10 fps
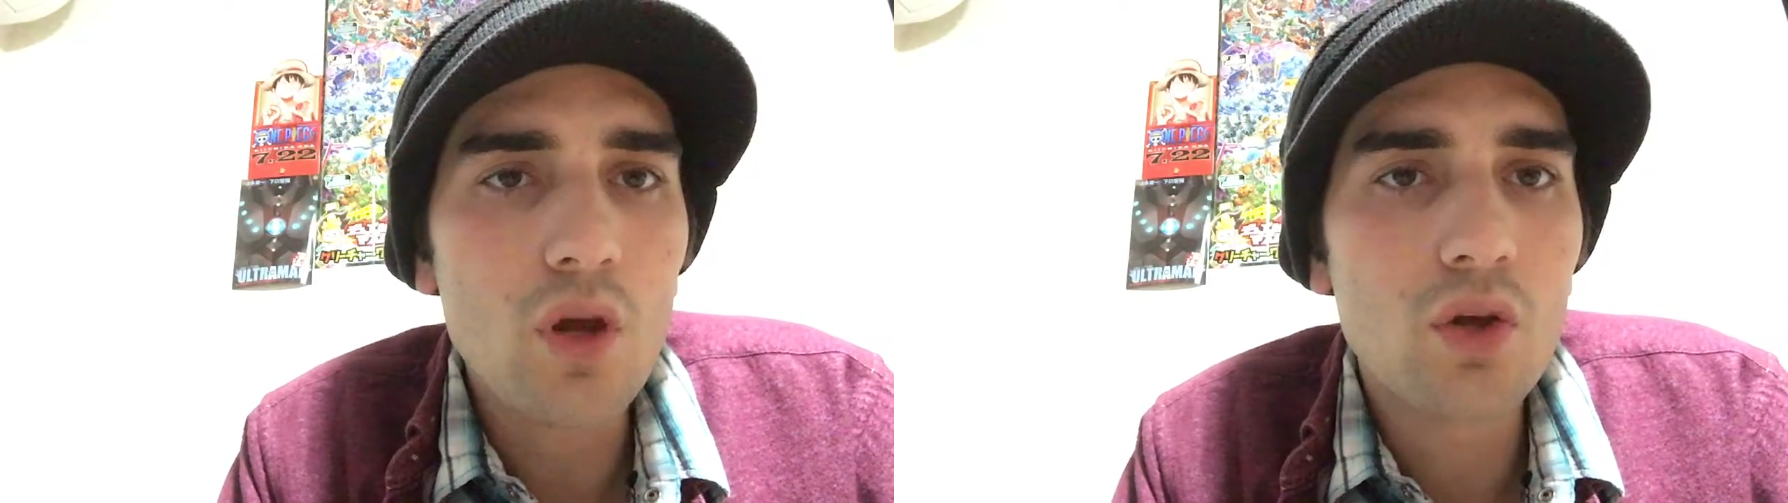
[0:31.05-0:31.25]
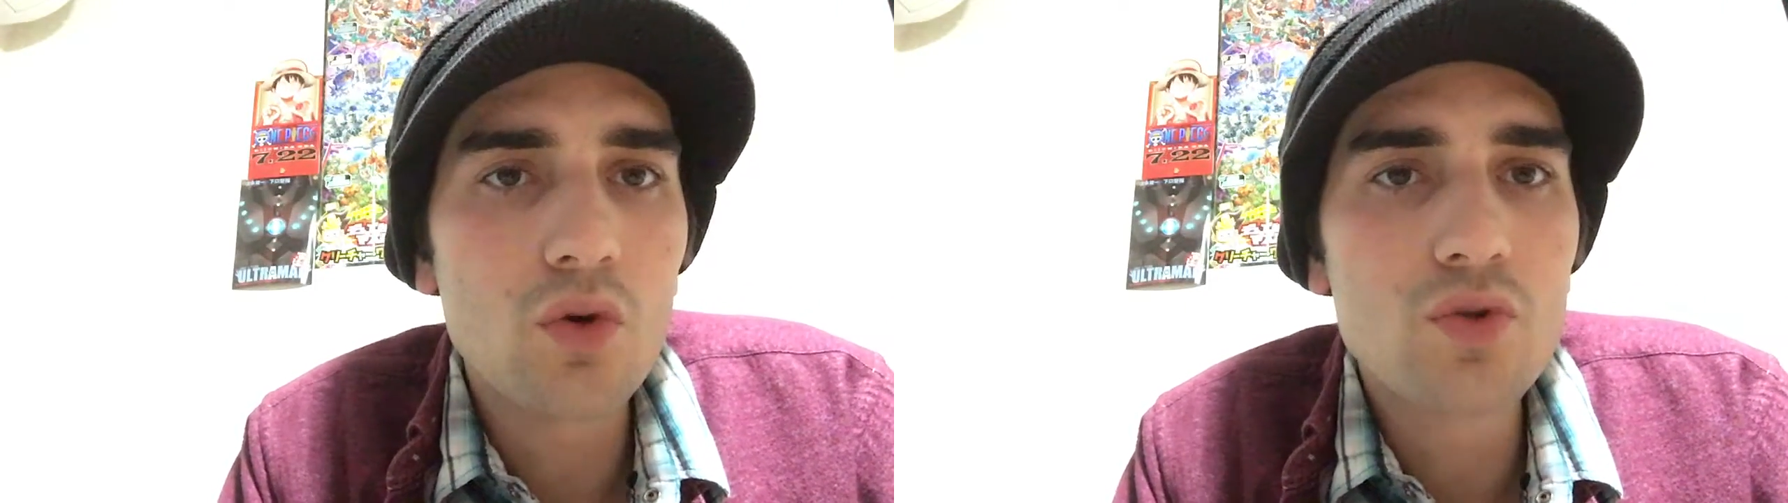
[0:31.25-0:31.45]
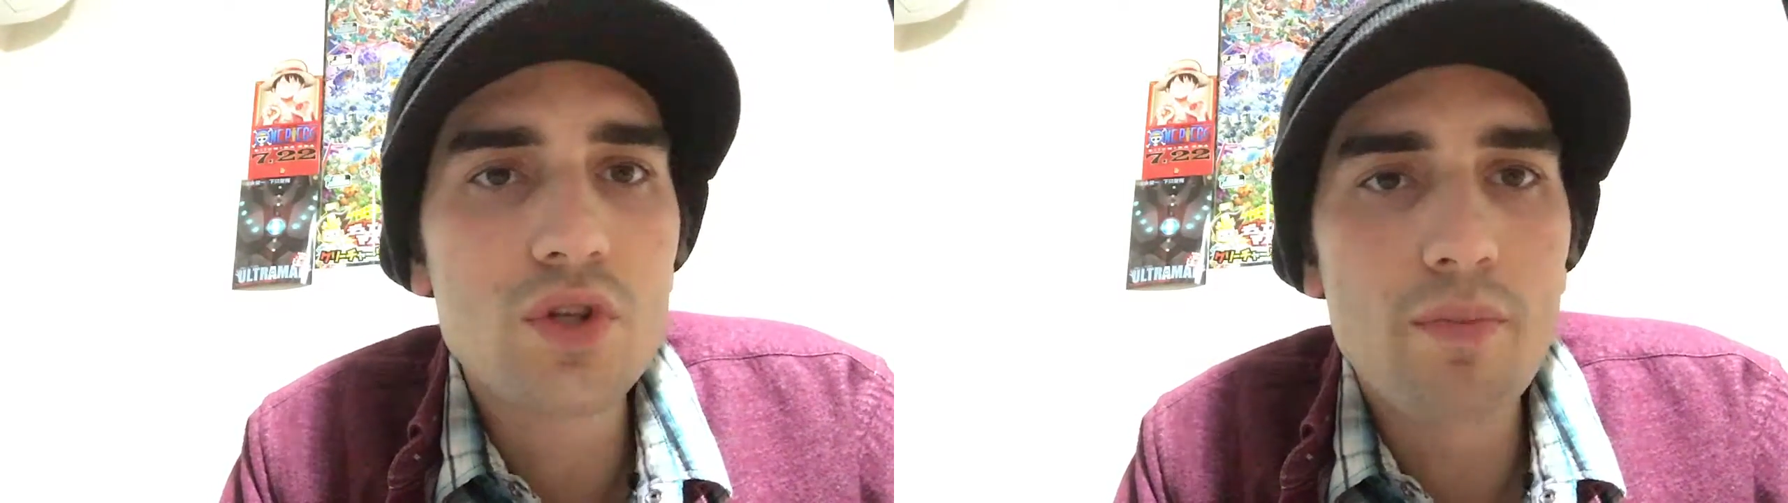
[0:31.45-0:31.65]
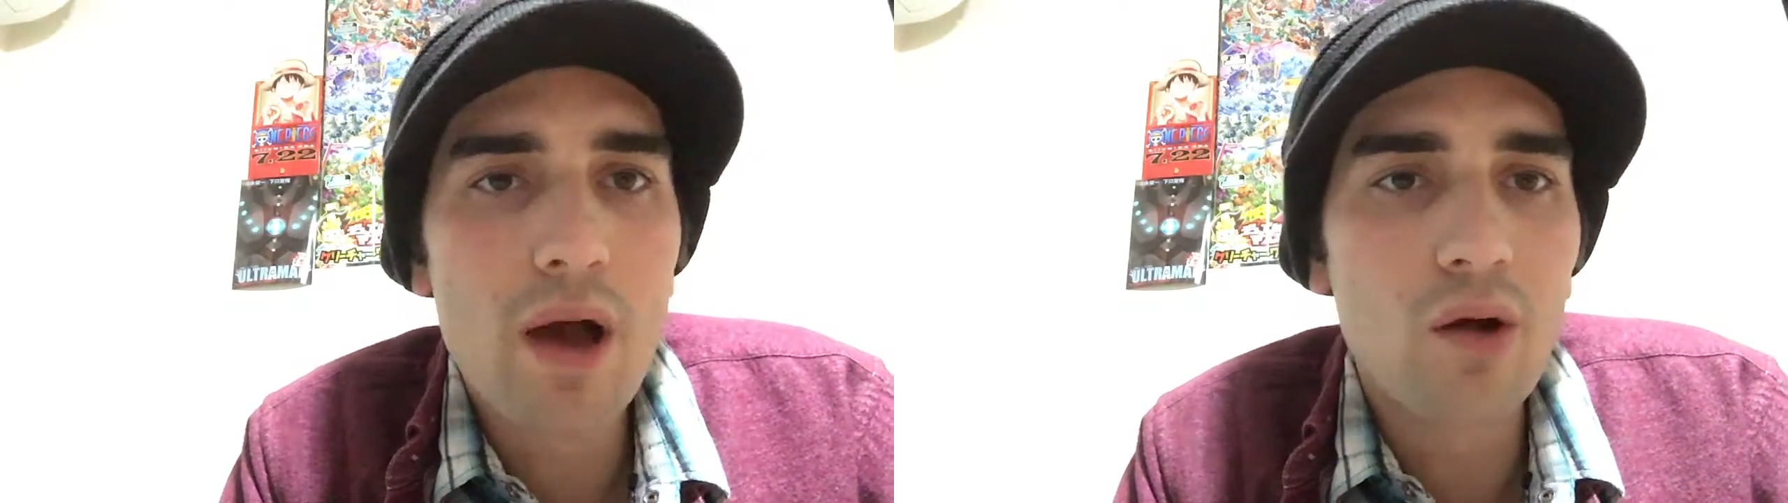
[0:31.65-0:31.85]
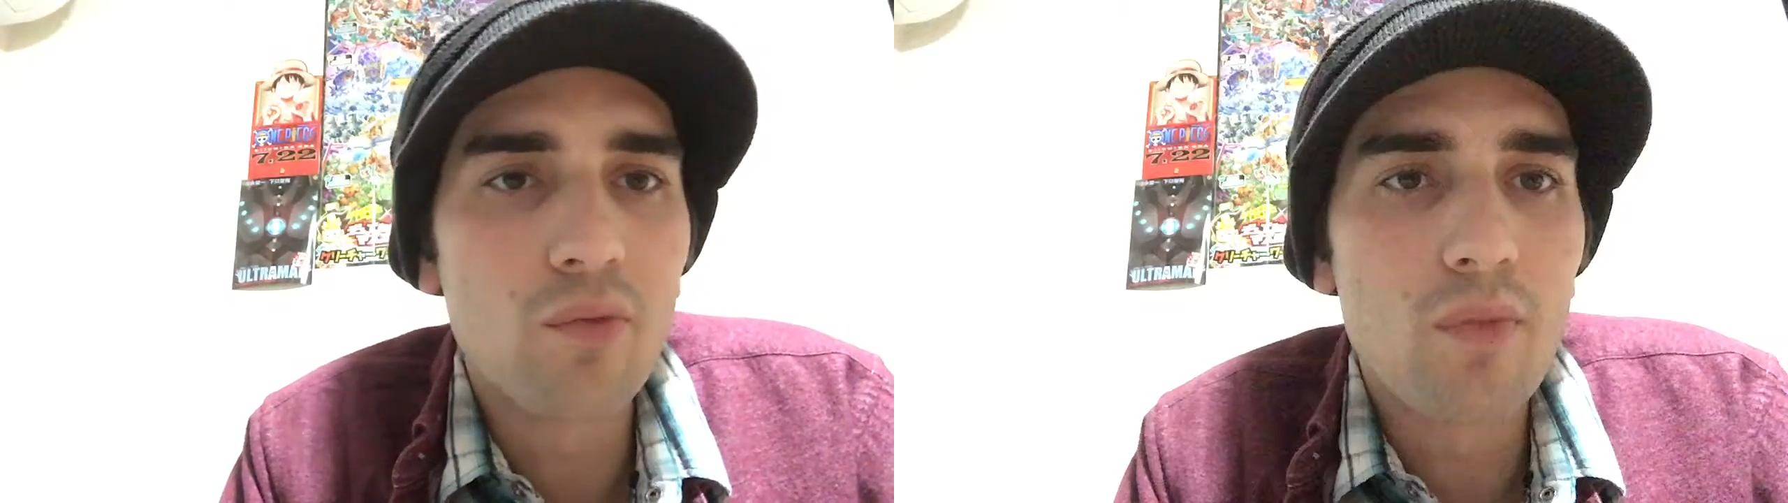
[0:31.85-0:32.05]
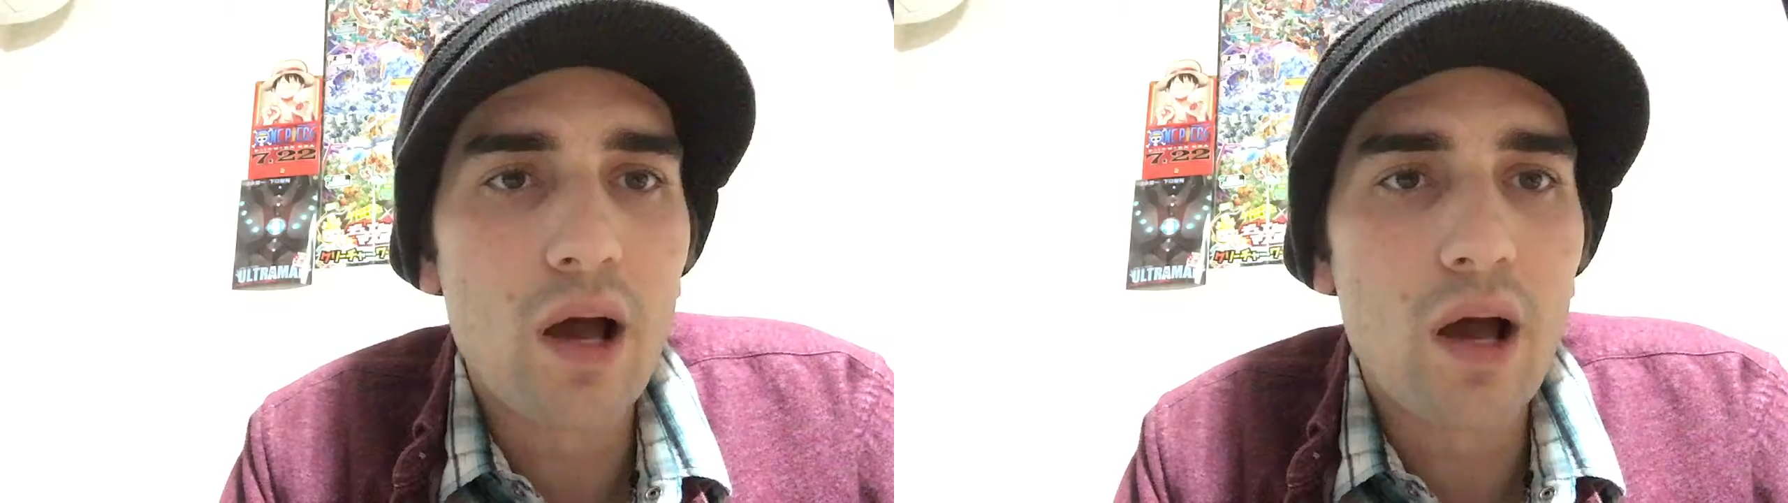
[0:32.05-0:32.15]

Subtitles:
used to mount